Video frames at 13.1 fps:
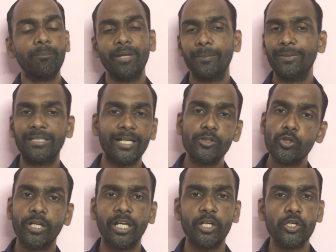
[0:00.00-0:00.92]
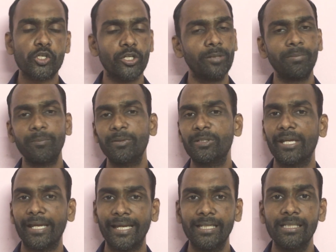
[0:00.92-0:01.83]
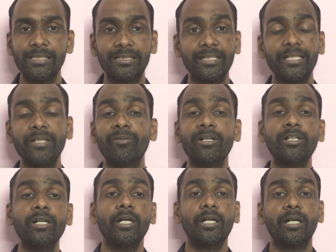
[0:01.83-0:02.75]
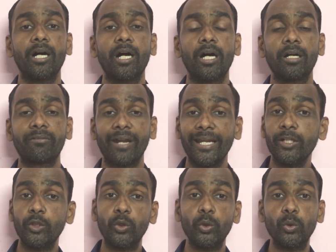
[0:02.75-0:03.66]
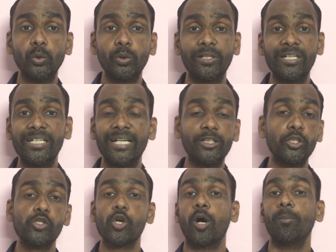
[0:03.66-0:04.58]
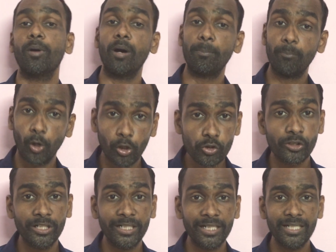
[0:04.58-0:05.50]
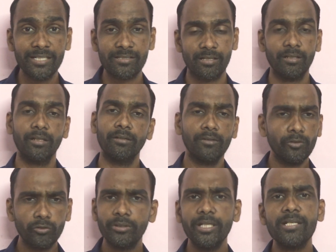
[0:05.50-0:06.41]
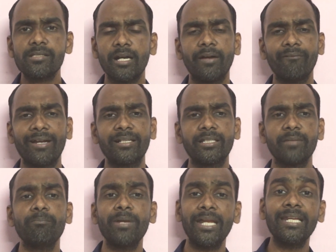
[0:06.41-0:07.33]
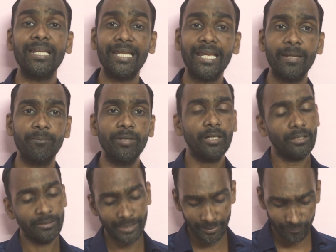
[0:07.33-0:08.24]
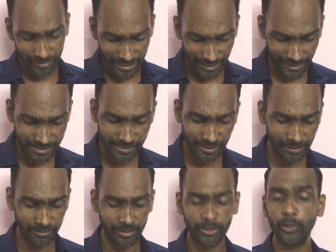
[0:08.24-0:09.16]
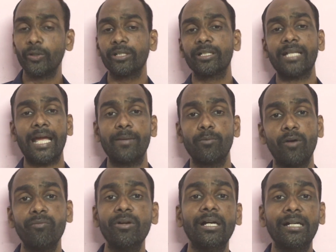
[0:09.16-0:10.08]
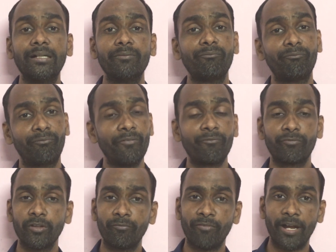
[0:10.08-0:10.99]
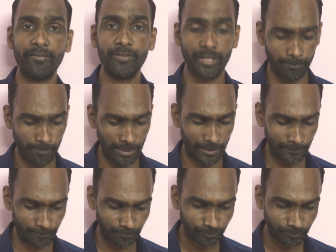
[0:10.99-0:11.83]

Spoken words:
maybe the education, maybe the health, even trying to create the job opportunities. So these were the main aim that we had seen during the time of fifth 5-year plan.